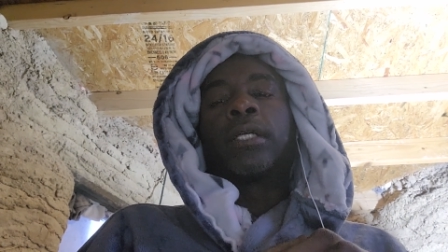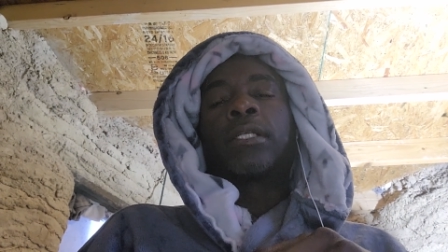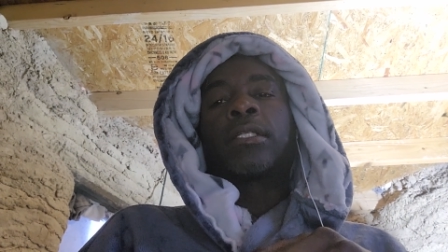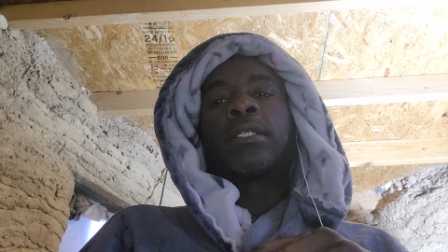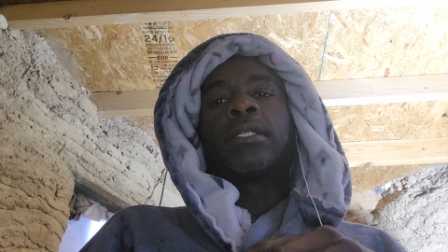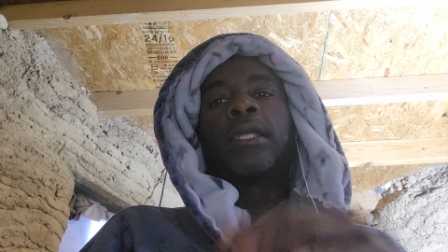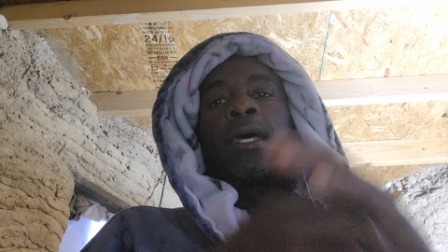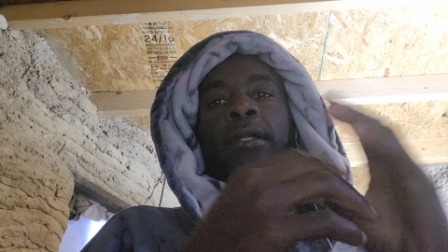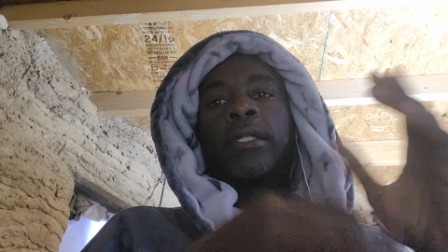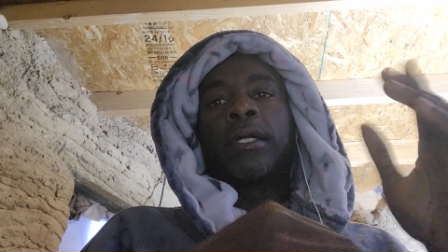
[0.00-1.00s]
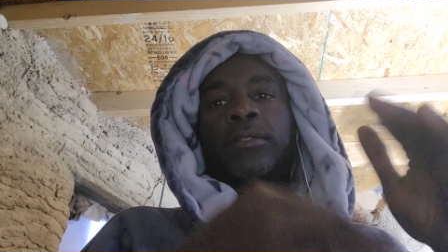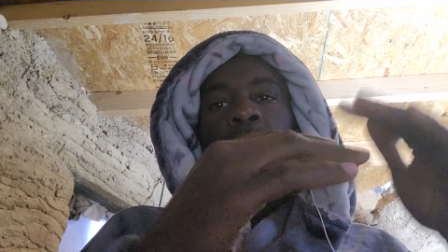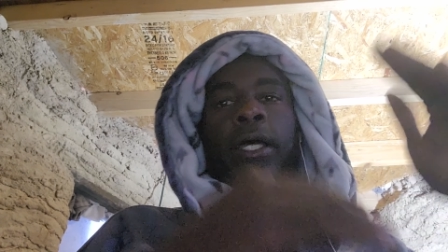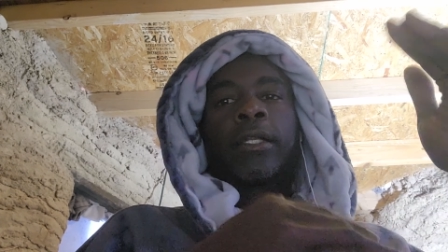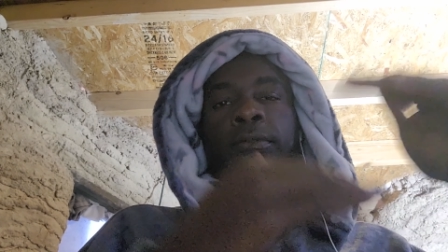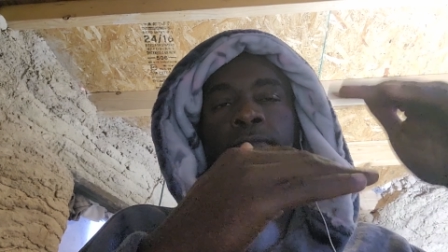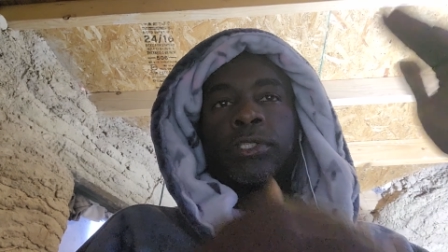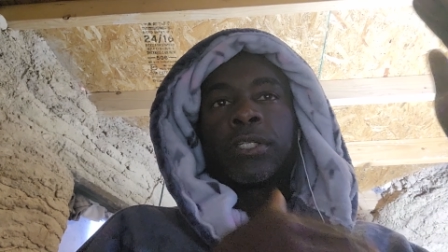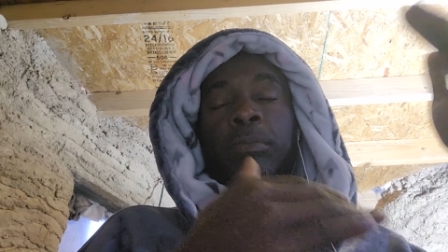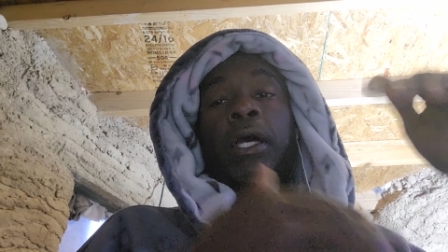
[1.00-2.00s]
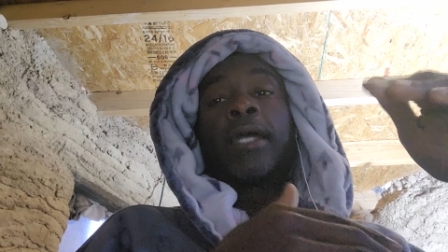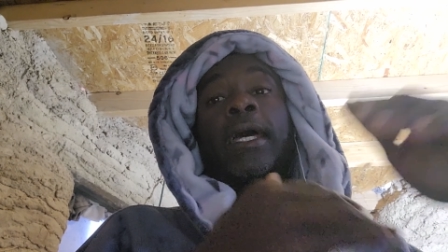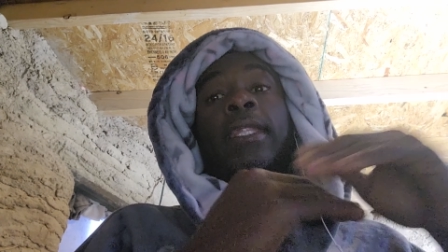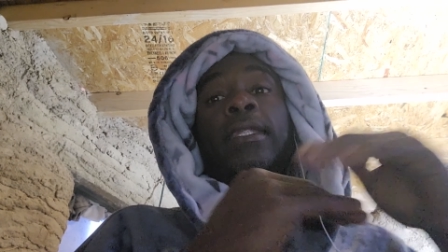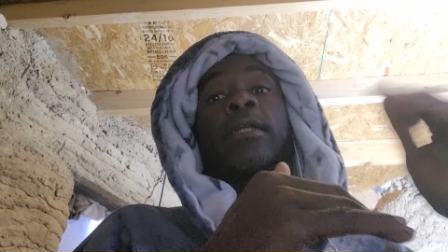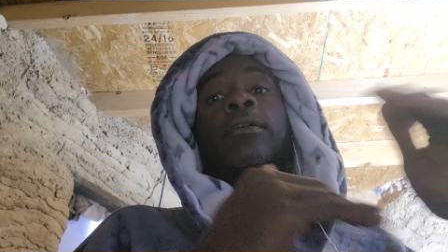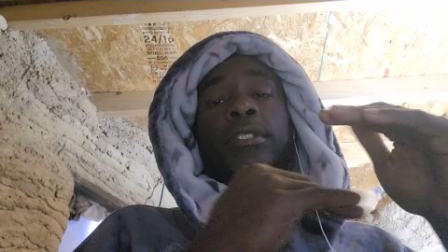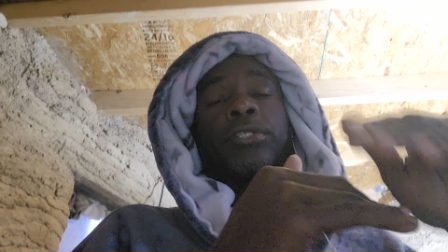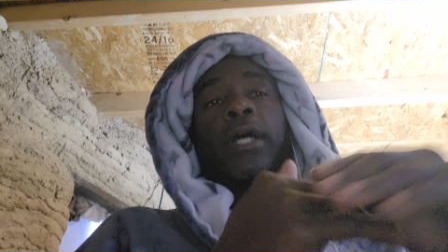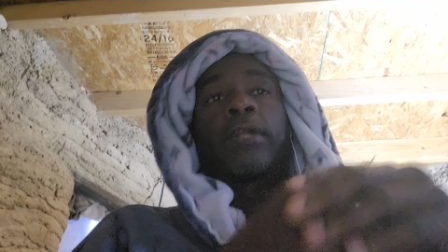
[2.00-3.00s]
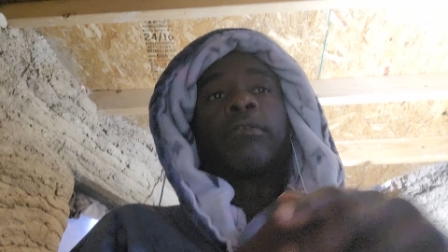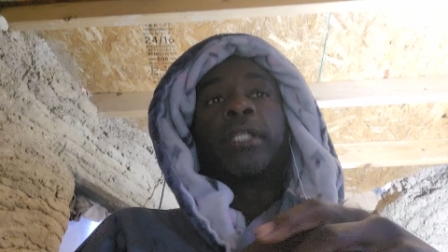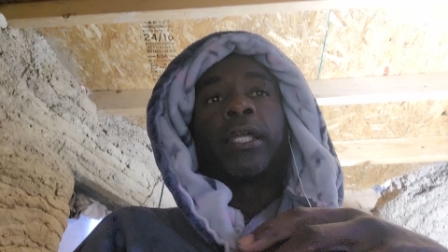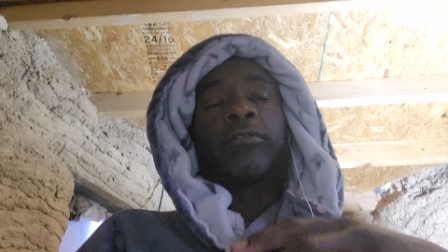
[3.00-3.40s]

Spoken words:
as I sit down and I try to respond. I literally try to read